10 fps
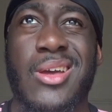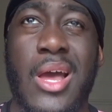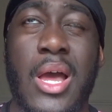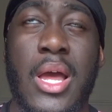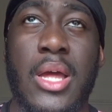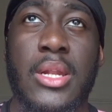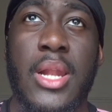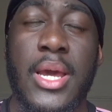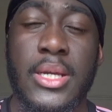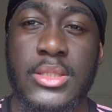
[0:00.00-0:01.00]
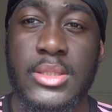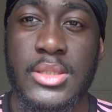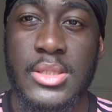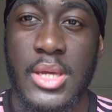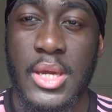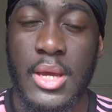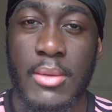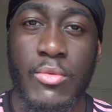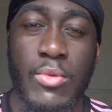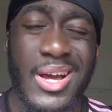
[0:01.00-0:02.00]
I'd like to say
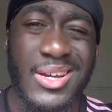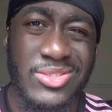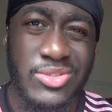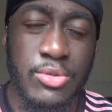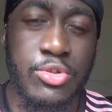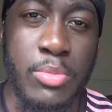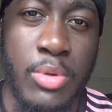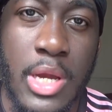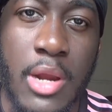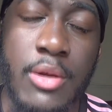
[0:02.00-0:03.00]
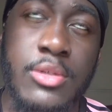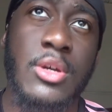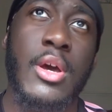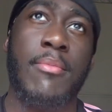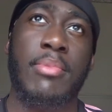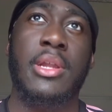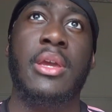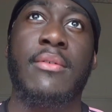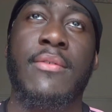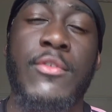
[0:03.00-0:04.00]
I'm quite a sociable character. I
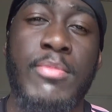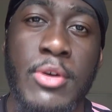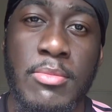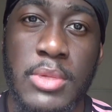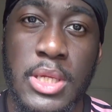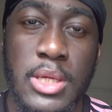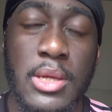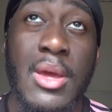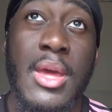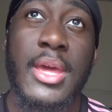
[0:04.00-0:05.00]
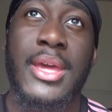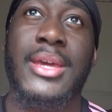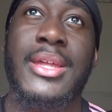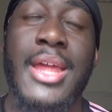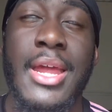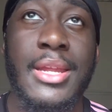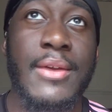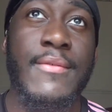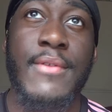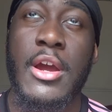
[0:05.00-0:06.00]
believe if you put me in any
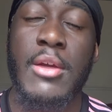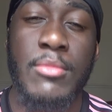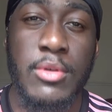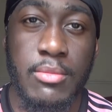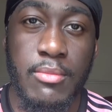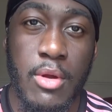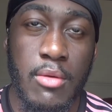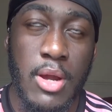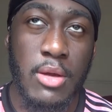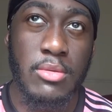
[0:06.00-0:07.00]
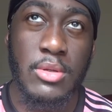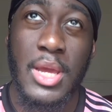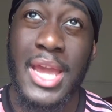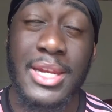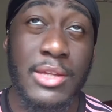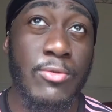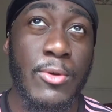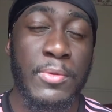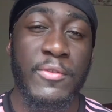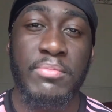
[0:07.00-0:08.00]
environment around any
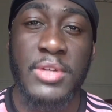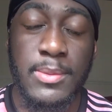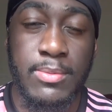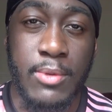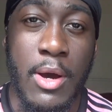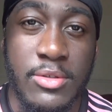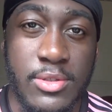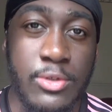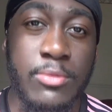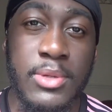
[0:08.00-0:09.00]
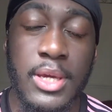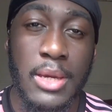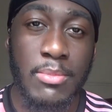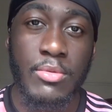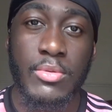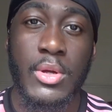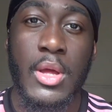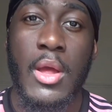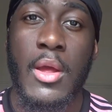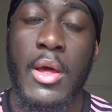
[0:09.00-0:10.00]
group of people, I'll still be able
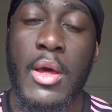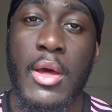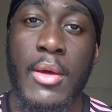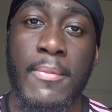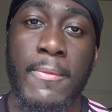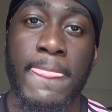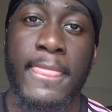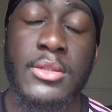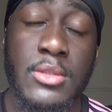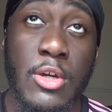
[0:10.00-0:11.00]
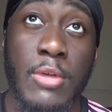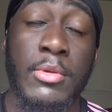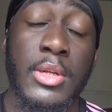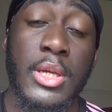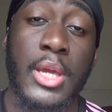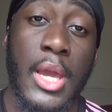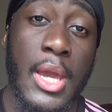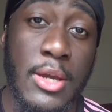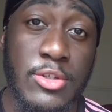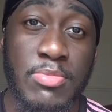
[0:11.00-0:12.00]
to communicate,
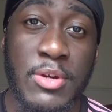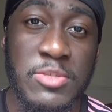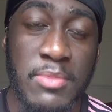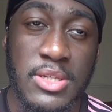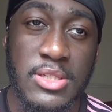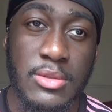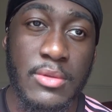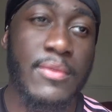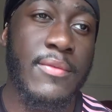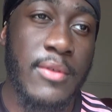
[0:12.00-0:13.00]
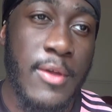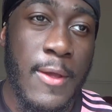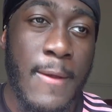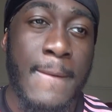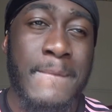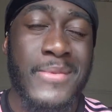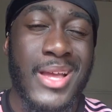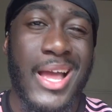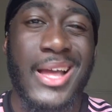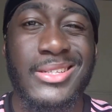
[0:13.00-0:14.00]
express myself,
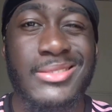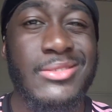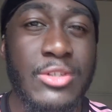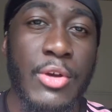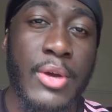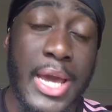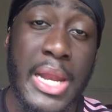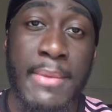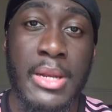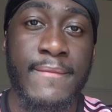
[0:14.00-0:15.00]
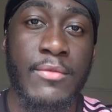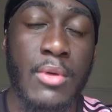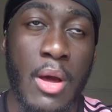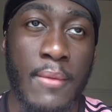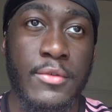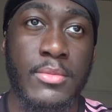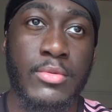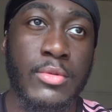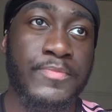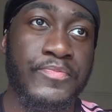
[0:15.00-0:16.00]
and, you know, kind of make them feel comfortable.